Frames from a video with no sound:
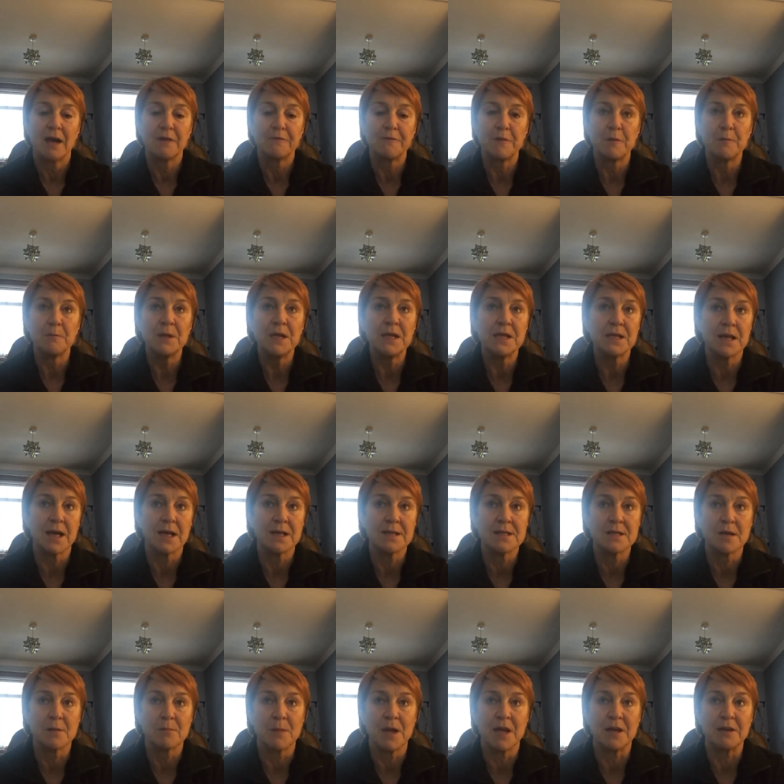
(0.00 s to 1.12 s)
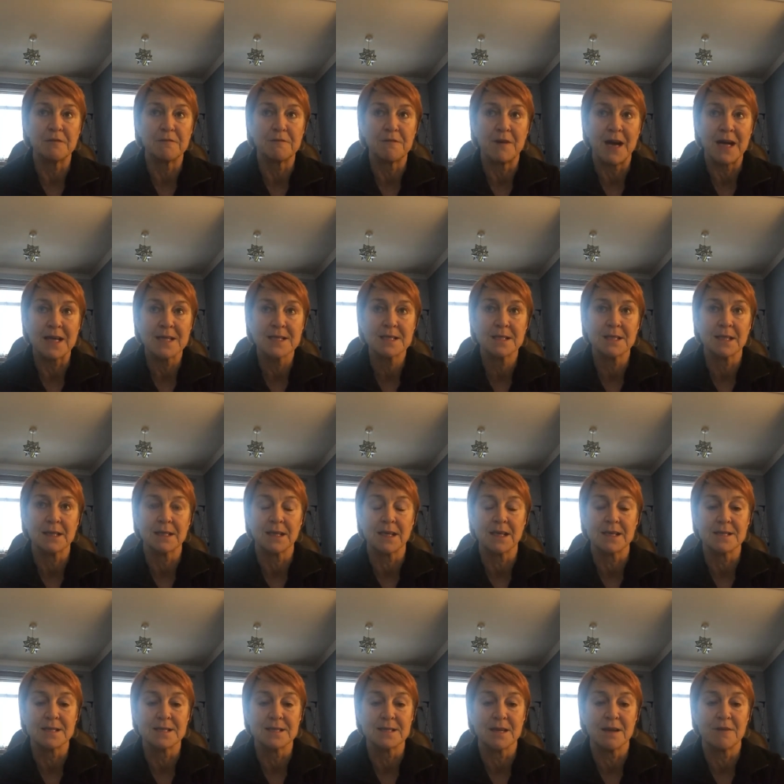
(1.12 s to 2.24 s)
And for me, the intermittent fasting
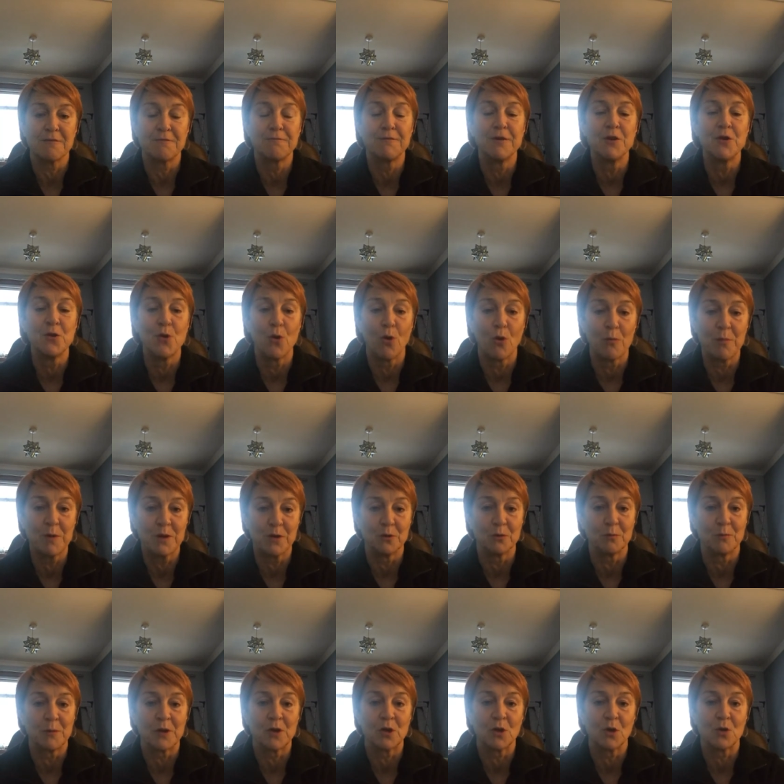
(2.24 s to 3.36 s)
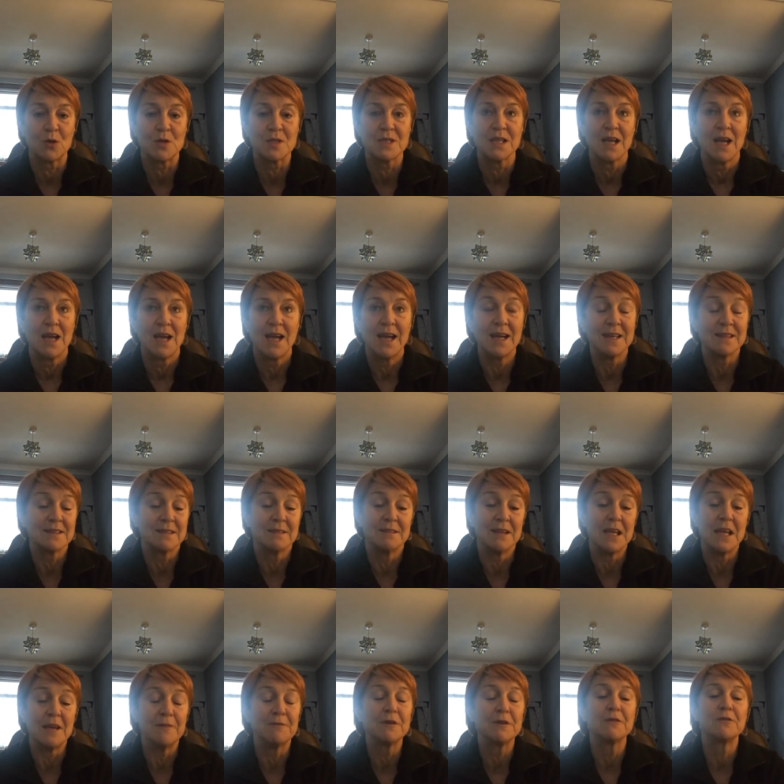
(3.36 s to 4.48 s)
is phenomenal because it,
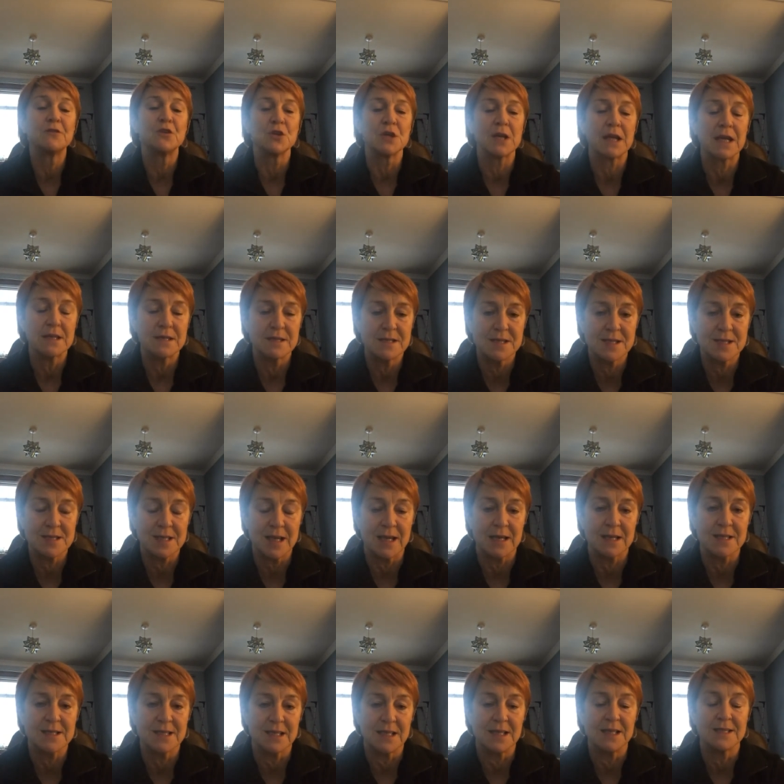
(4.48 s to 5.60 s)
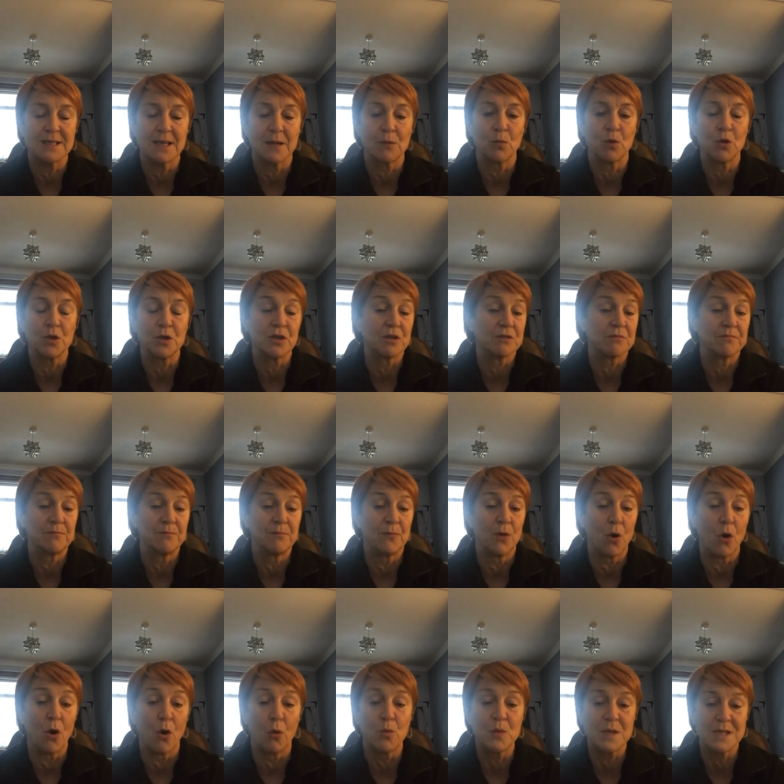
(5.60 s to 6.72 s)
even if you stick to eating what you're
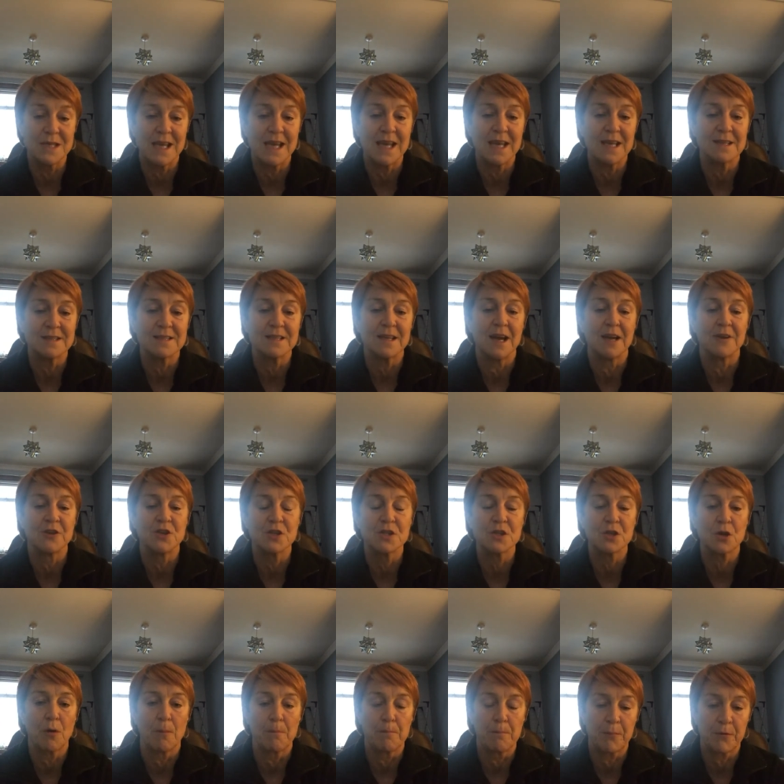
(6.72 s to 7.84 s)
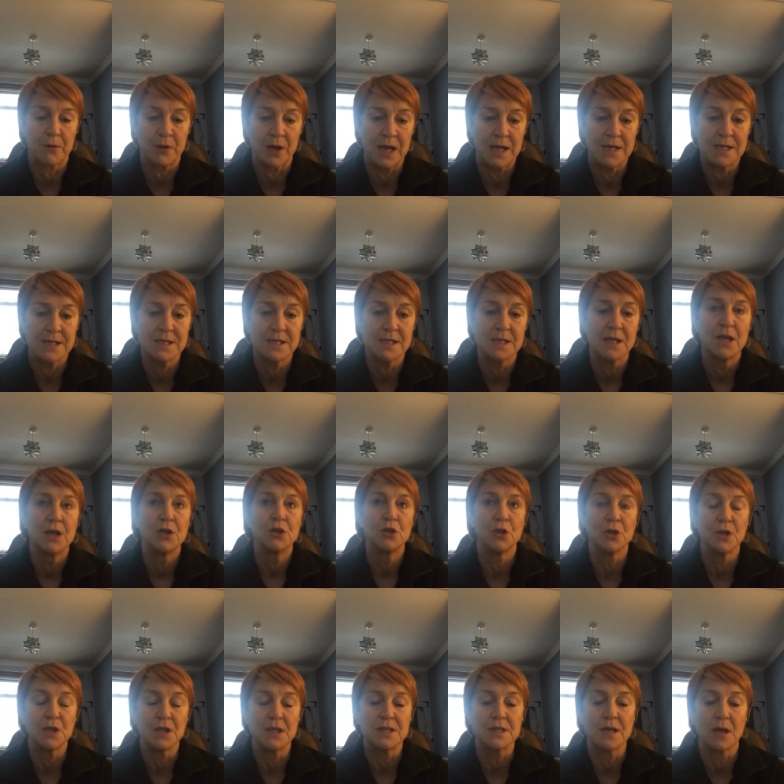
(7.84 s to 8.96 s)
always ate and just compress
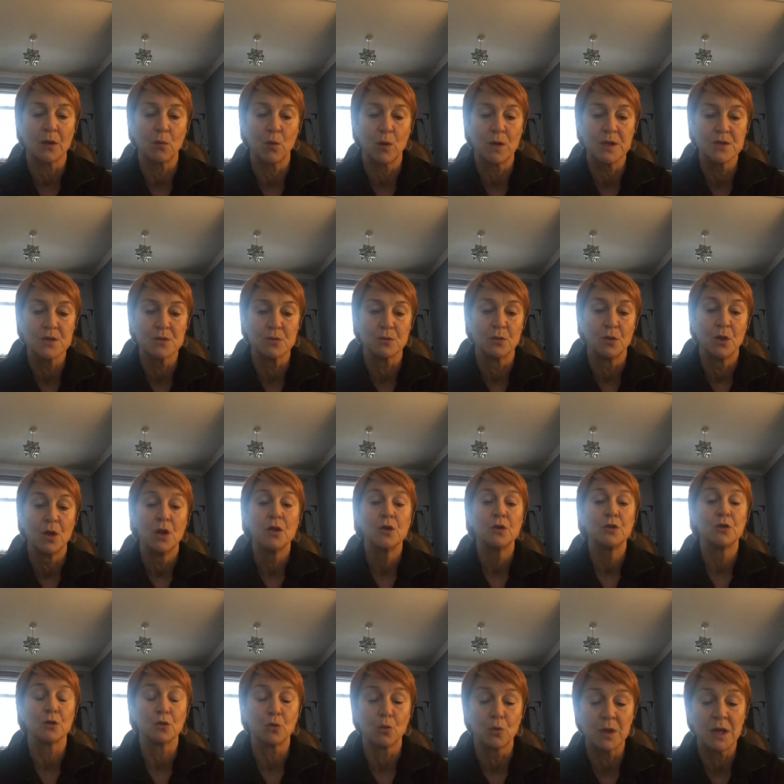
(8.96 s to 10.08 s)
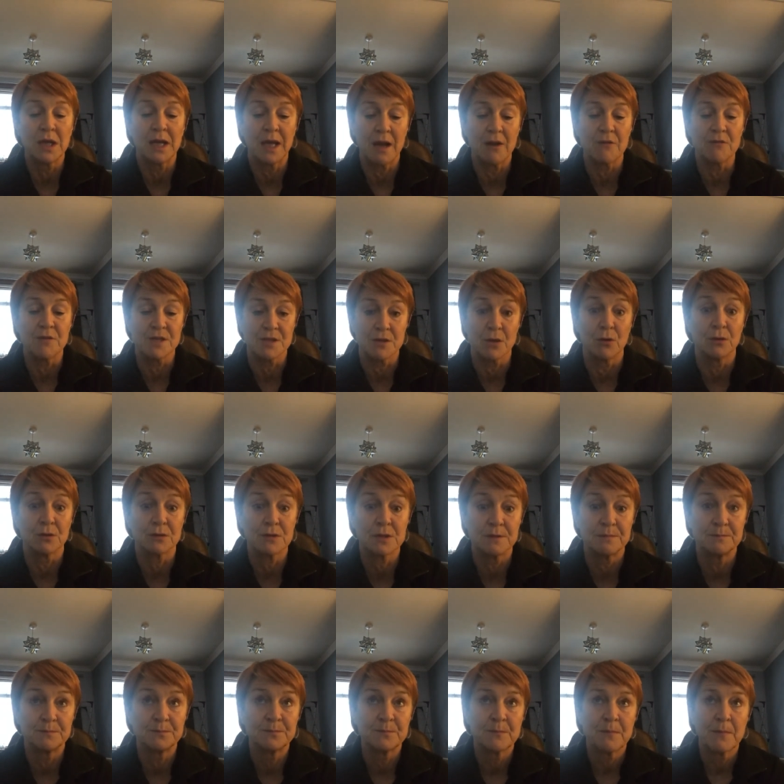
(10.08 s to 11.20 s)
your eating window, you're going to get a result.
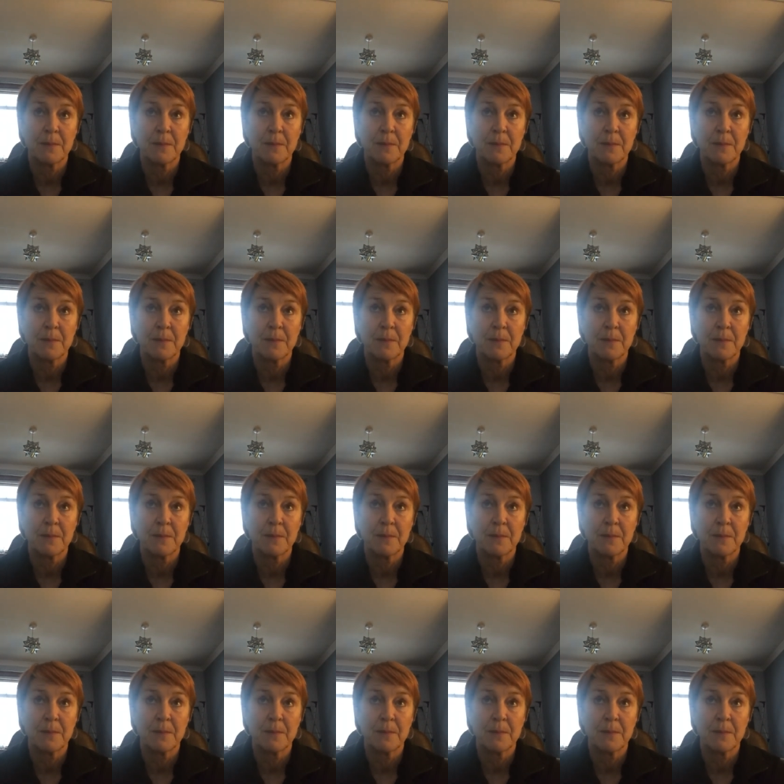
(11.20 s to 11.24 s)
